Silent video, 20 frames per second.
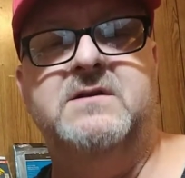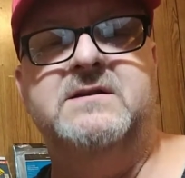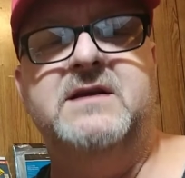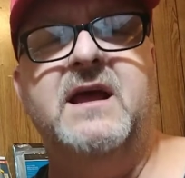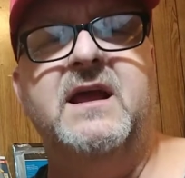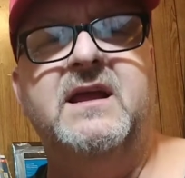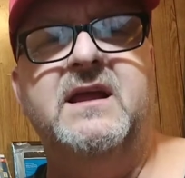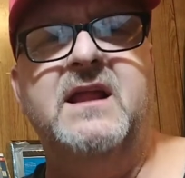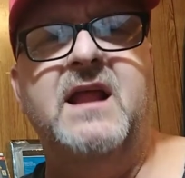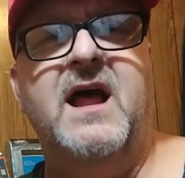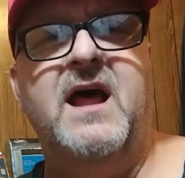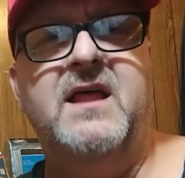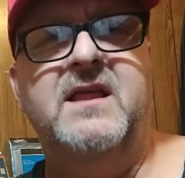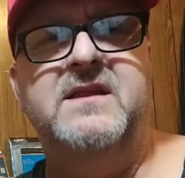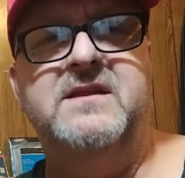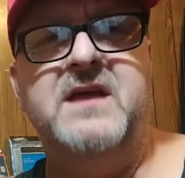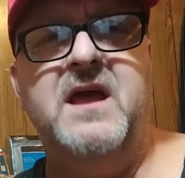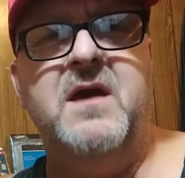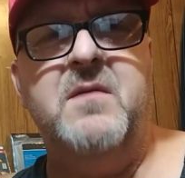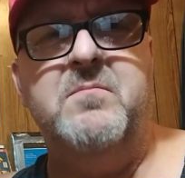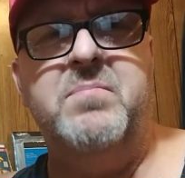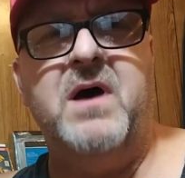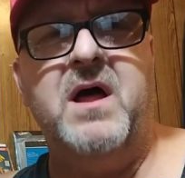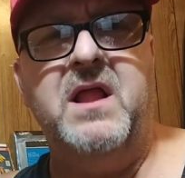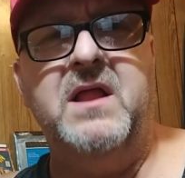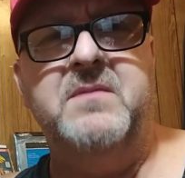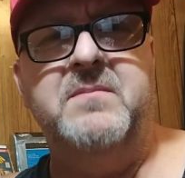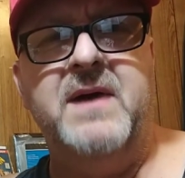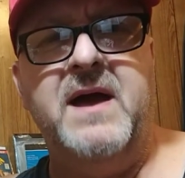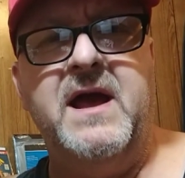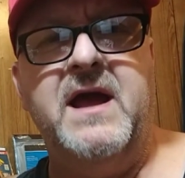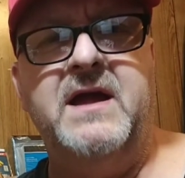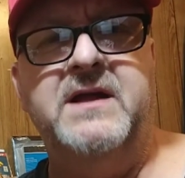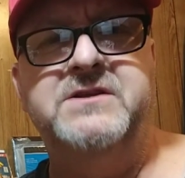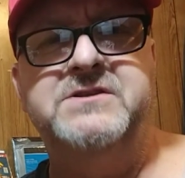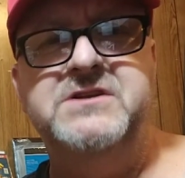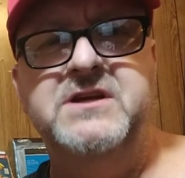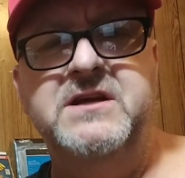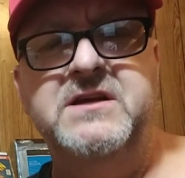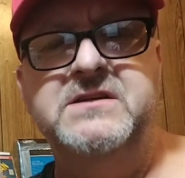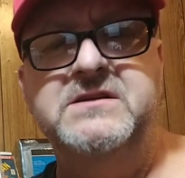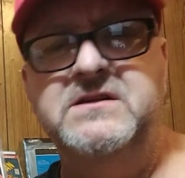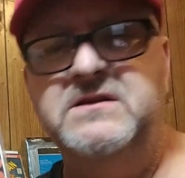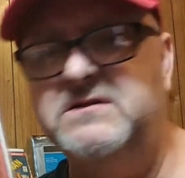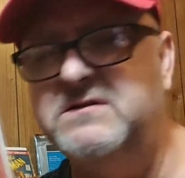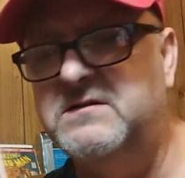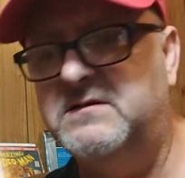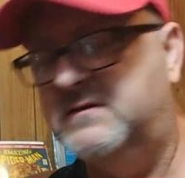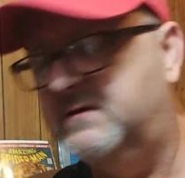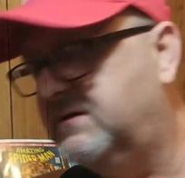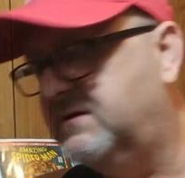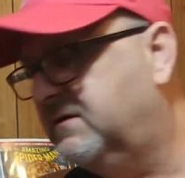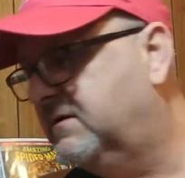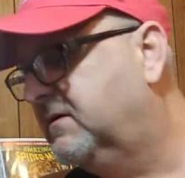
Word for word: "Take it out of the damn poly bag, Jesus!"